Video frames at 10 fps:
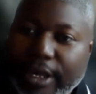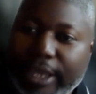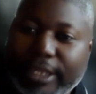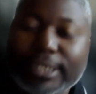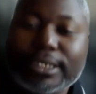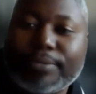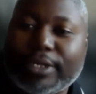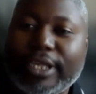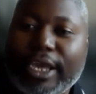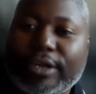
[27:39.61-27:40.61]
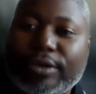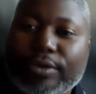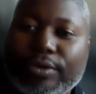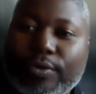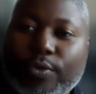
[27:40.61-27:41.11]
And that's something that
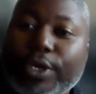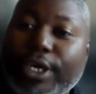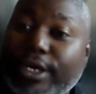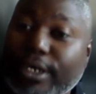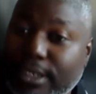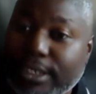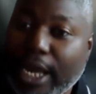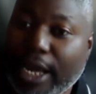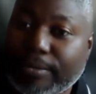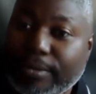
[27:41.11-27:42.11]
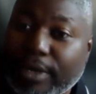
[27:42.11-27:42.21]
we couldn't stop,